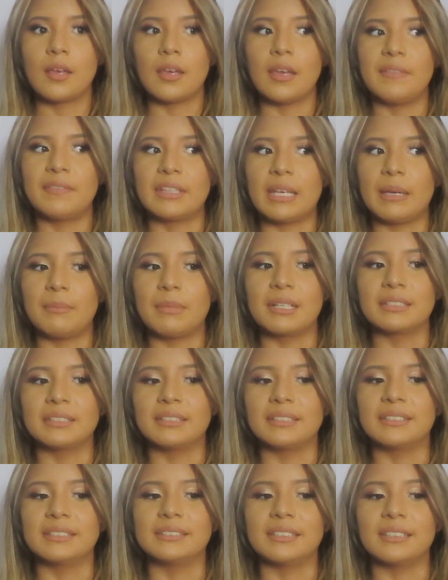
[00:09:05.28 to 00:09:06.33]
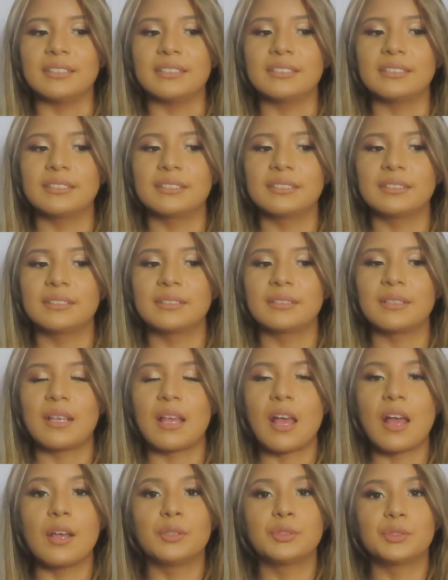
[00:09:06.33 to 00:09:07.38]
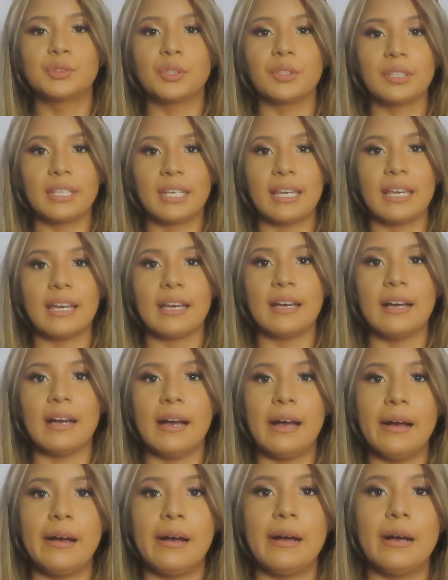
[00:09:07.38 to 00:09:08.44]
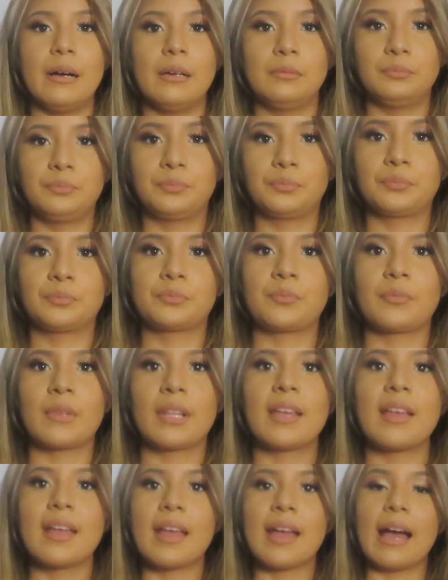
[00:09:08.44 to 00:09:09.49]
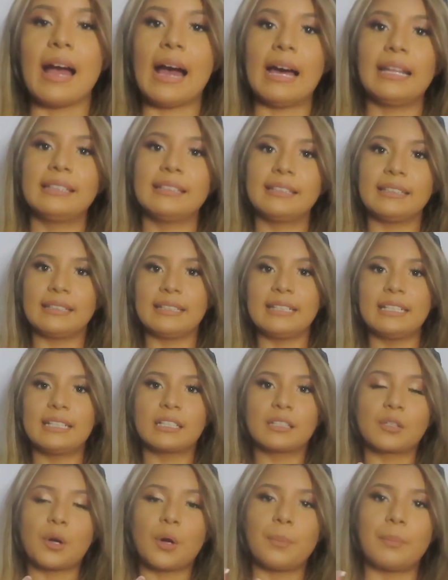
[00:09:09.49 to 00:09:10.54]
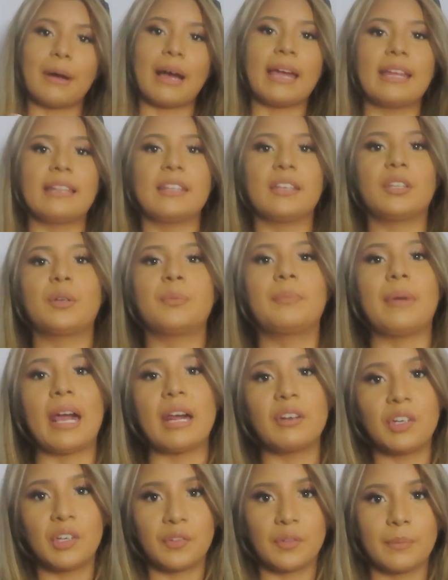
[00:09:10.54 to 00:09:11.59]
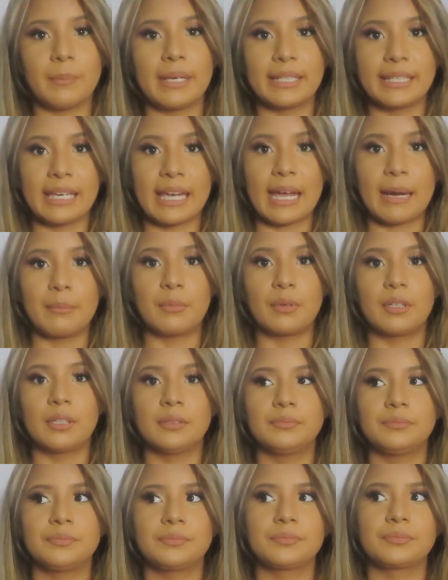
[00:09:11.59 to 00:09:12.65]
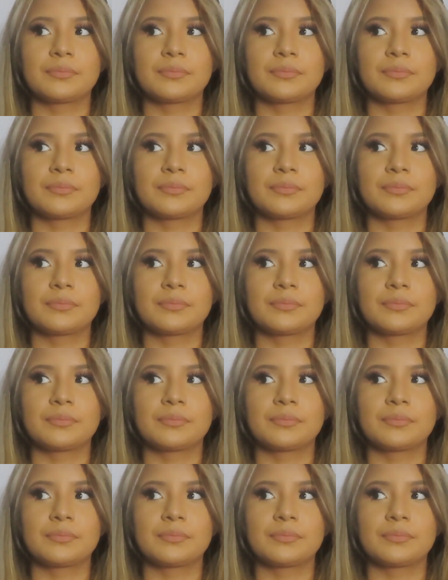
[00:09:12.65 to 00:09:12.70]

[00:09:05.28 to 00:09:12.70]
If that makes any sense. So yeah, I need to go buy another battery for my camera.